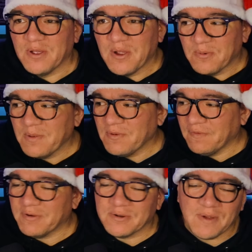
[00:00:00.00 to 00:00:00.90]
what movie
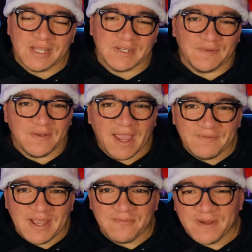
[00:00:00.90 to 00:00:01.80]
we're going to watch? If you have
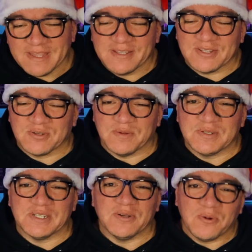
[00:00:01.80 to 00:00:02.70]
not read the
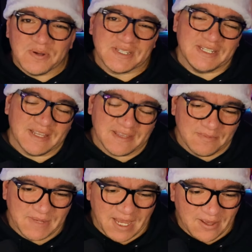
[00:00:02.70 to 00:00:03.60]
description or seen the
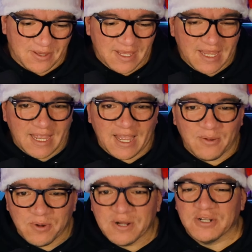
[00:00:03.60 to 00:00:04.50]
thumbnail,
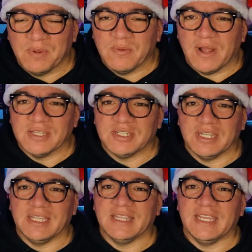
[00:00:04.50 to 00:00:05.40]
we're going to be
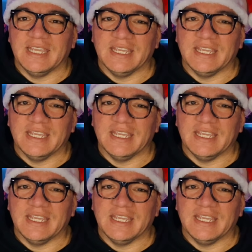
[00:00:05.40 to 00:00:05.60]
watching the